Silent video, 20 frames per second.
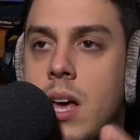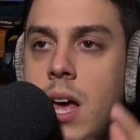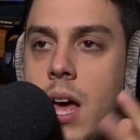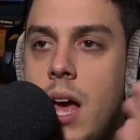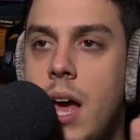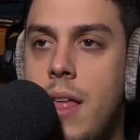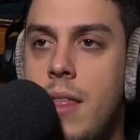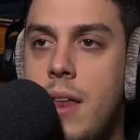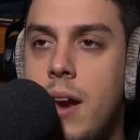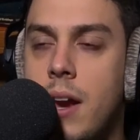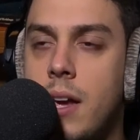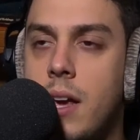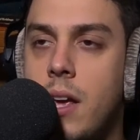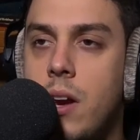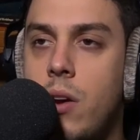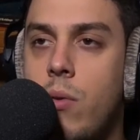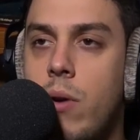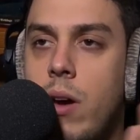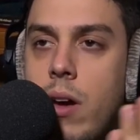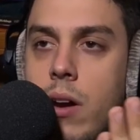And then I get
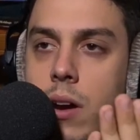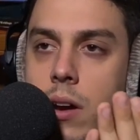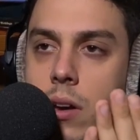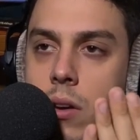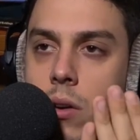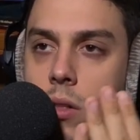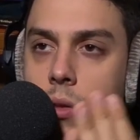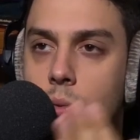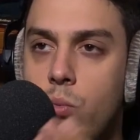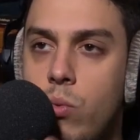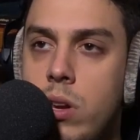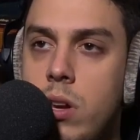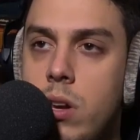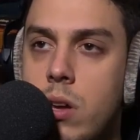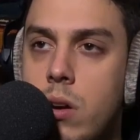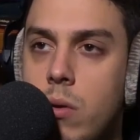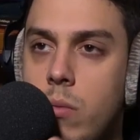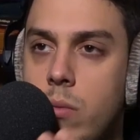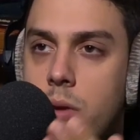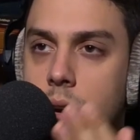around and I go to the window,
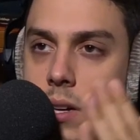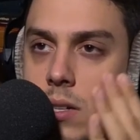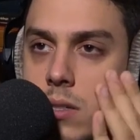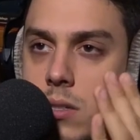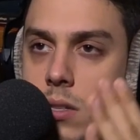and when I get to